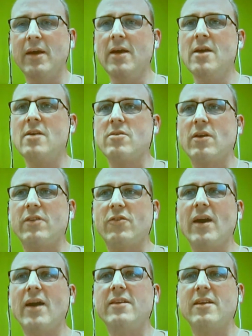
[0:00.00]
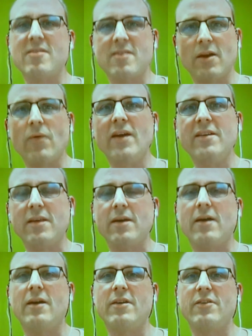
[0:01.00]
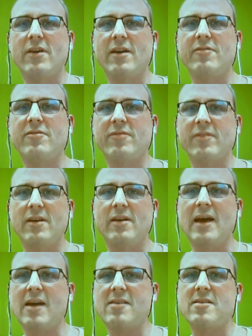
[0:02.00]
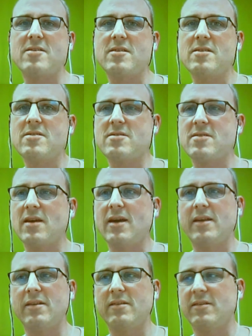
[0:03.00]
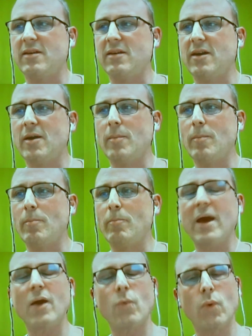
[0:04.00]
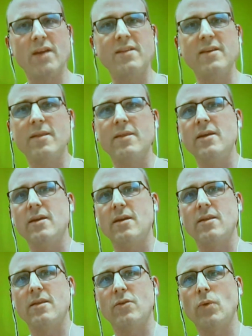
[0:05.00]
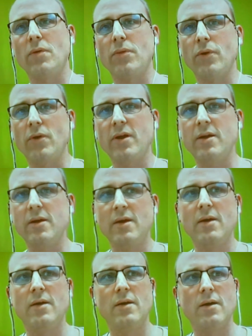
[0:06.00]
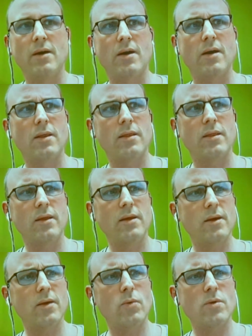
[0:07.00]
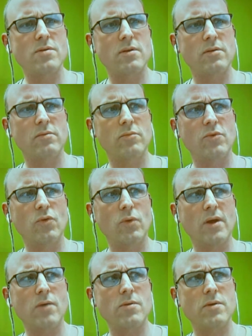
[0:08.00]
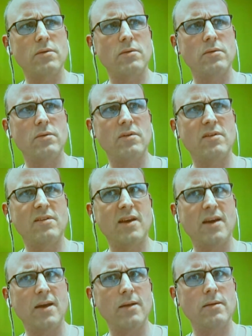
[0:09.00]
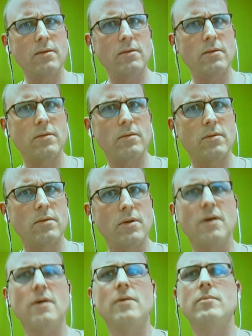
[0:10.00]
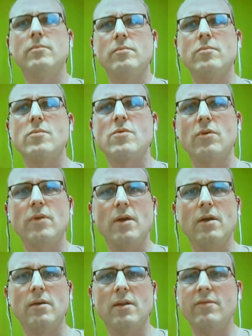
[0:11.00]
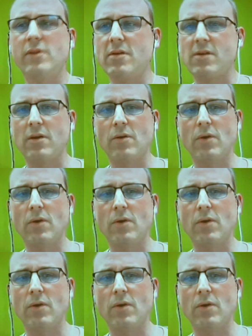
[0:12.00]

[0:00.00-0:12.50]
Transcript: So I tried accelerating the hard drive uh, accesses, and um, back when I did the uh, the 1230, I think that was in 2010. Um, so yeah, 11 years ago.